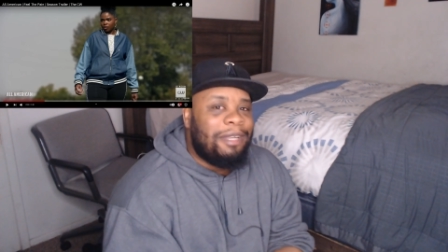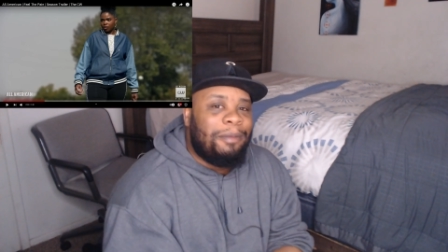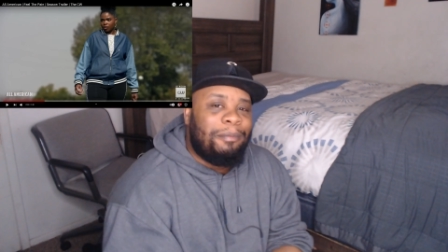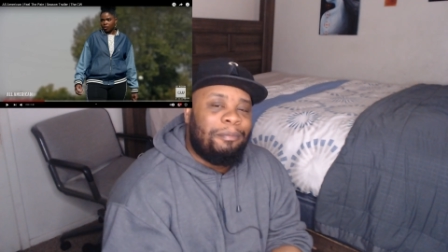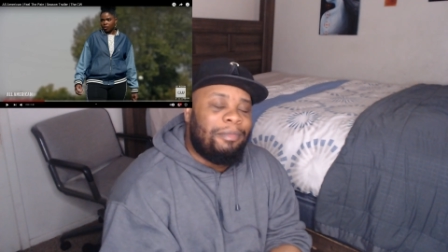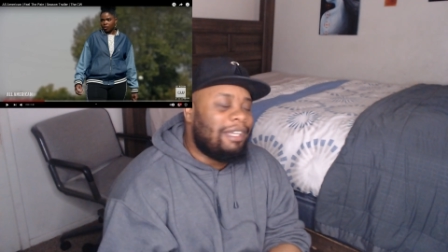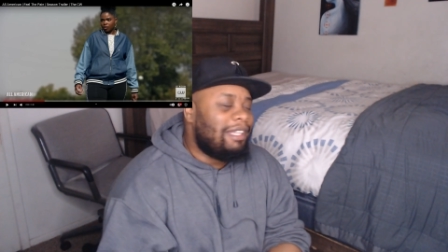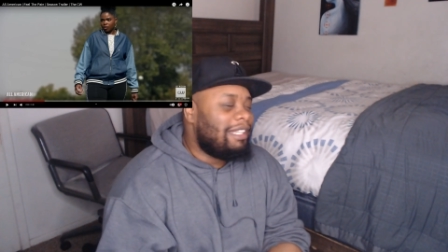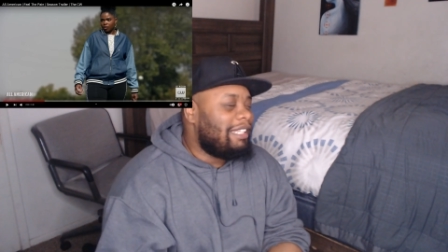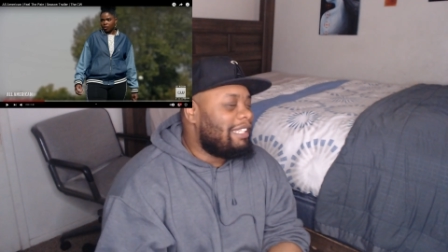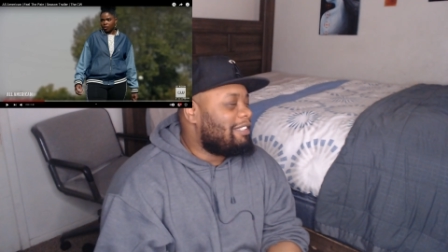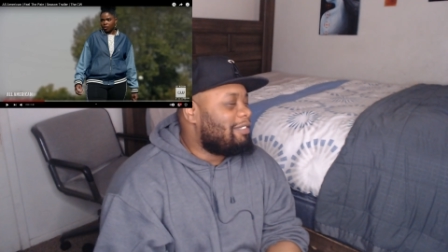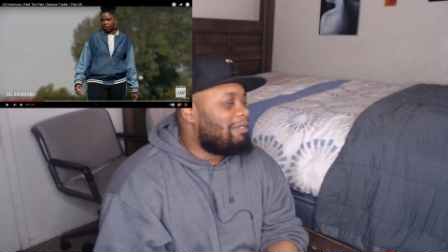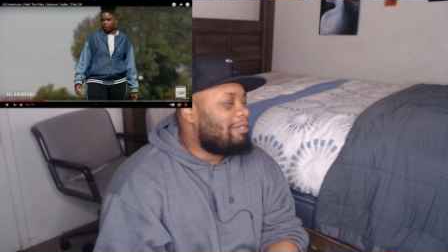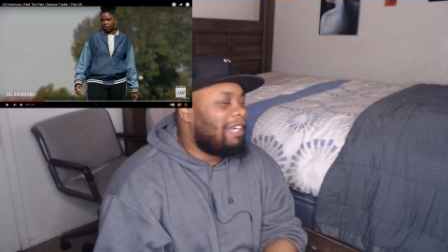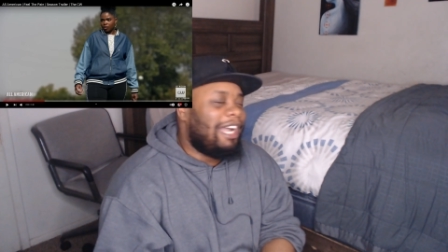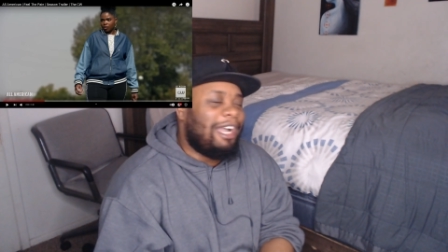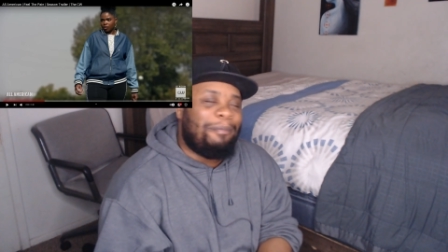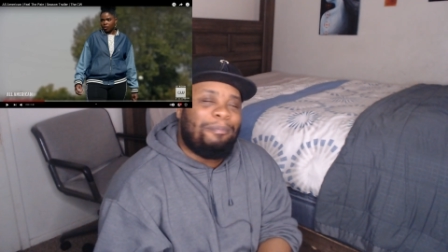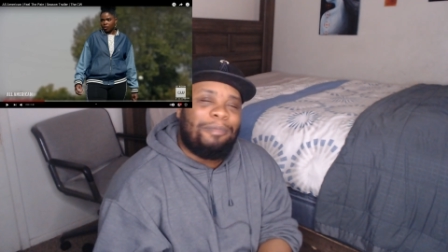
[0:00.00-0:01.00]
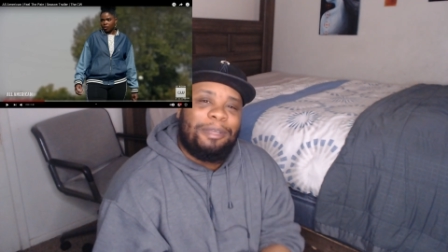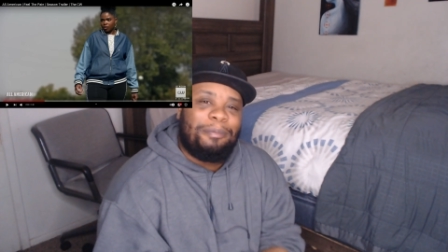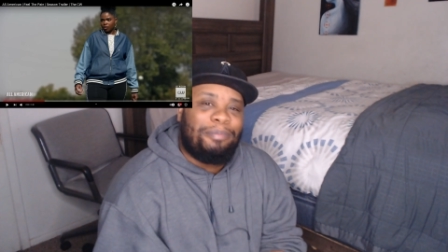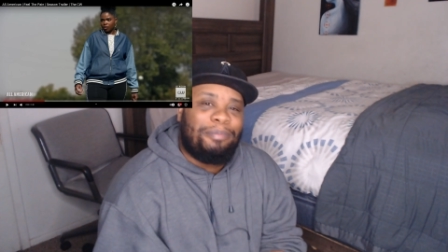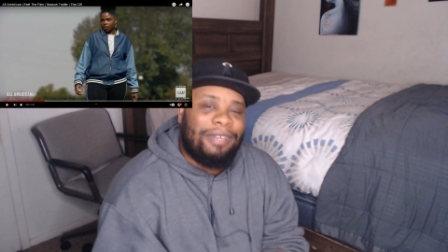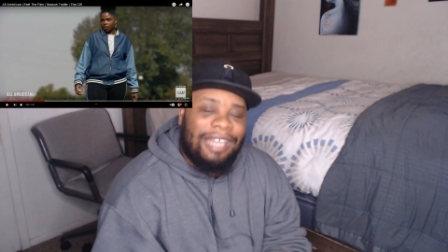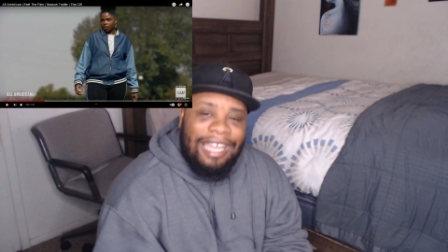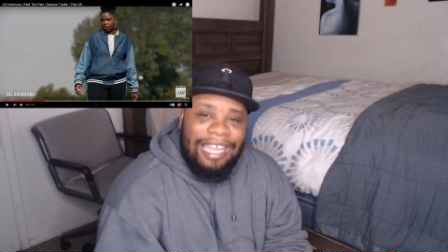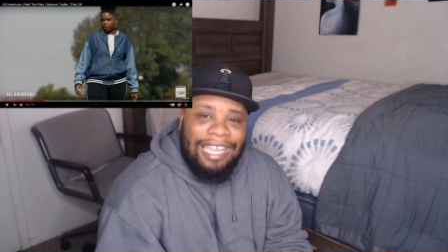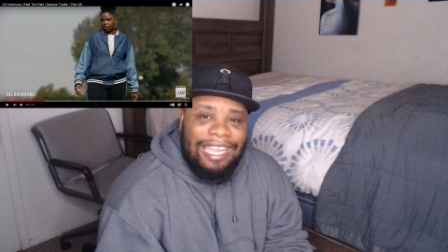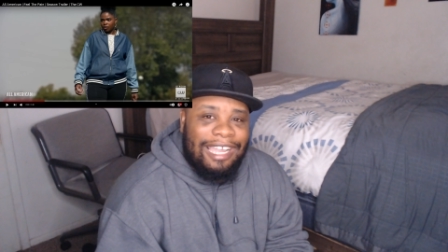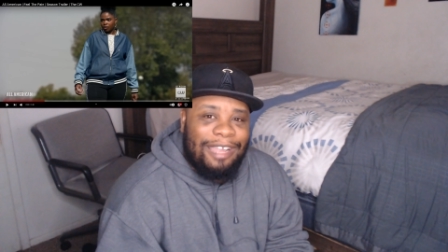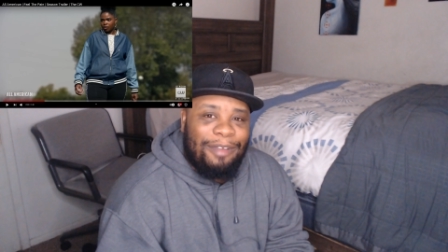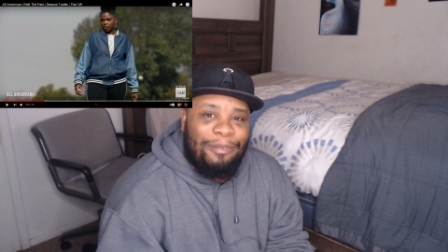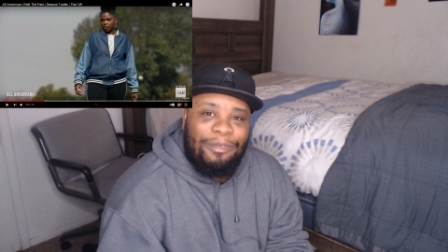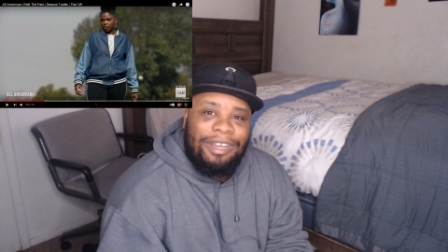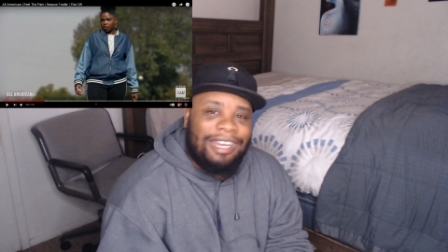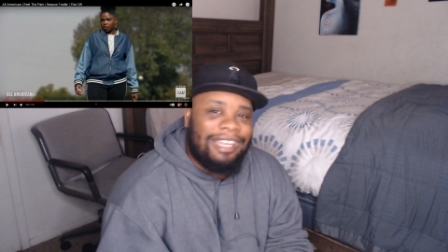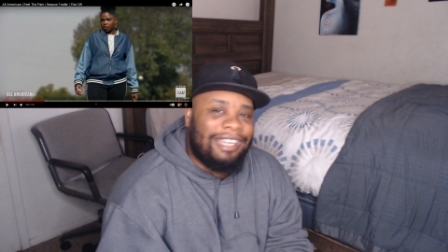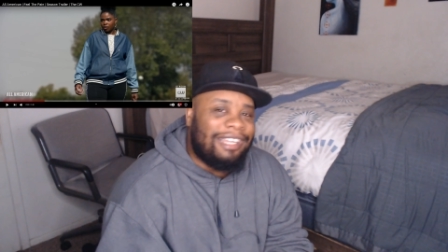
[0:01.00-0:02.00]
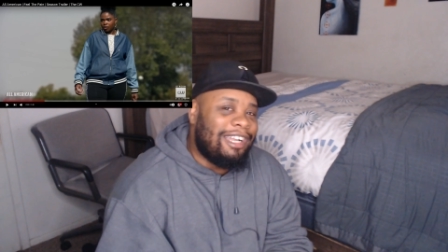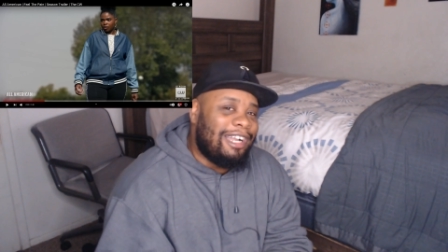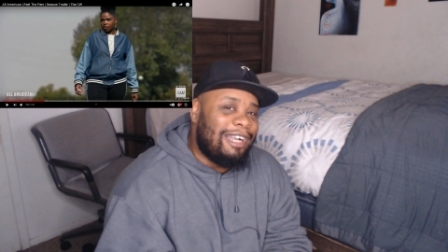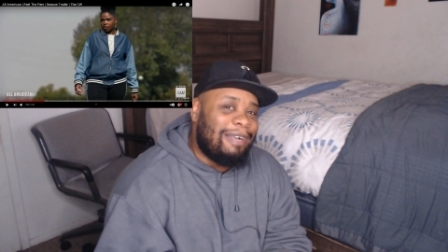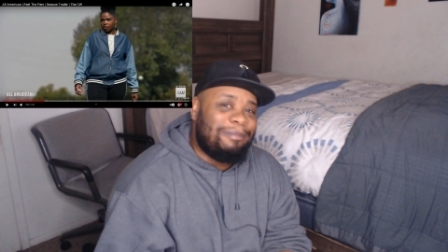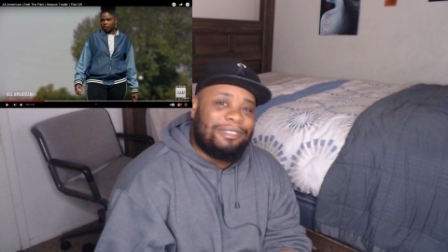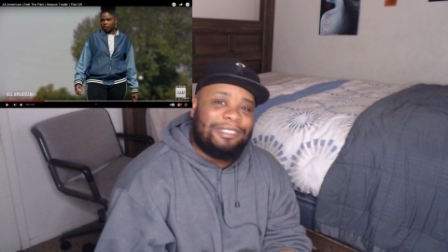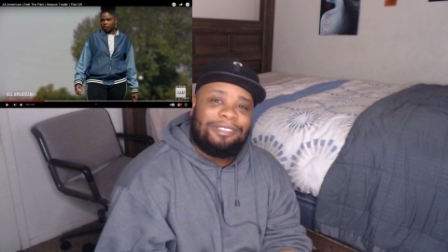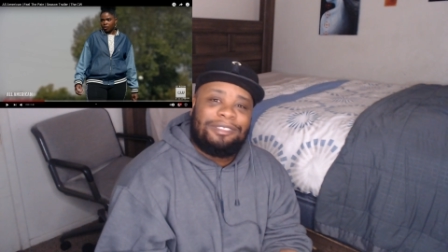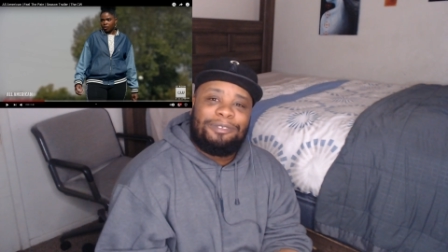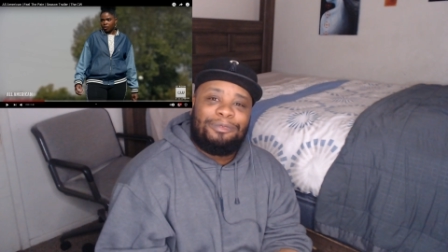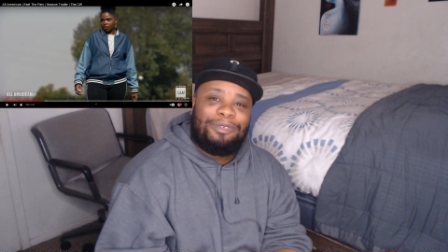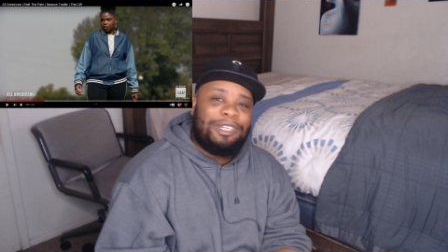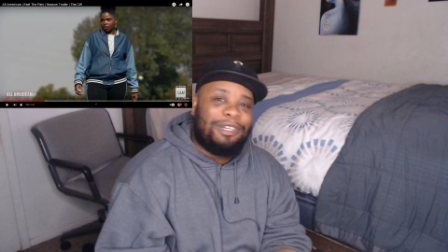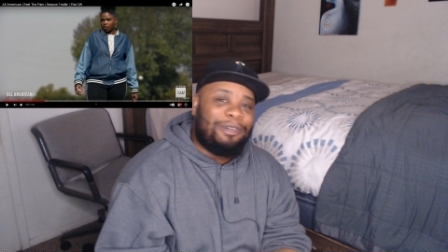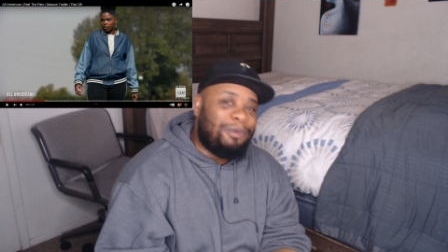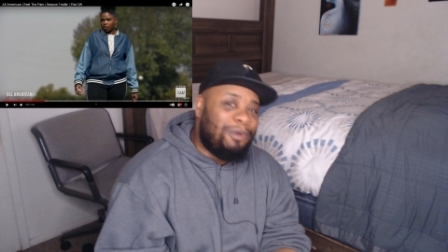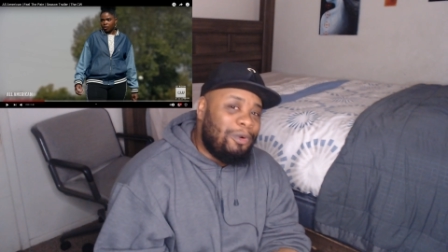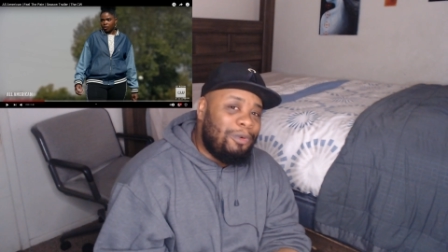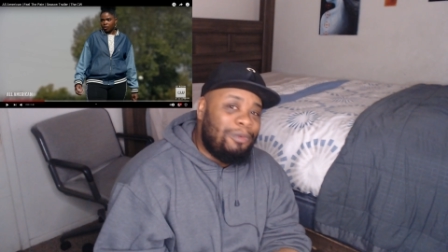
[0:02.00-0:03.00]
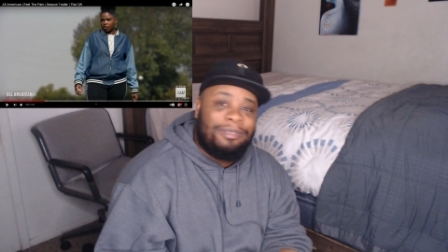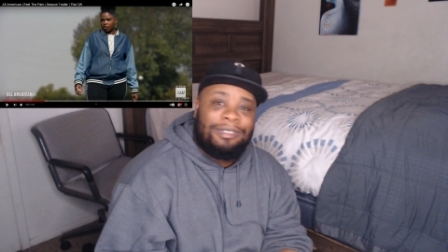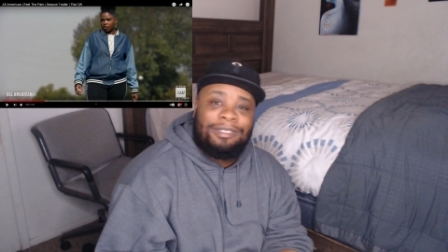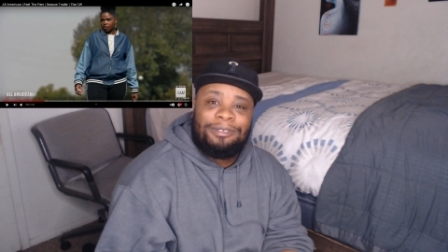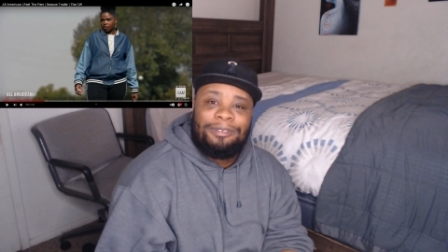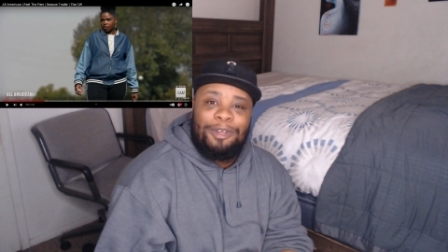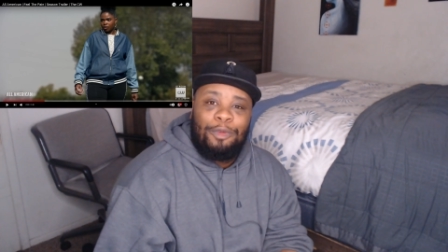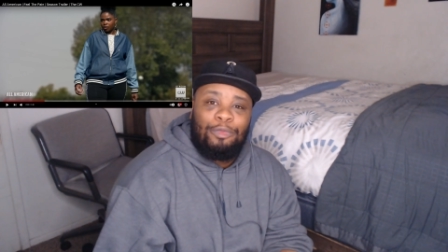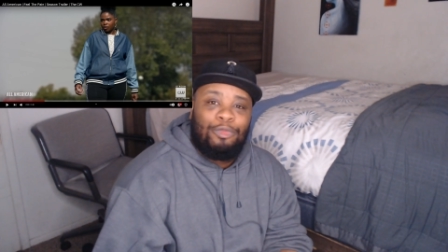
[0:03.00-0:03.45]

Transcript: Billy, do not be playing when it comes to recruiting.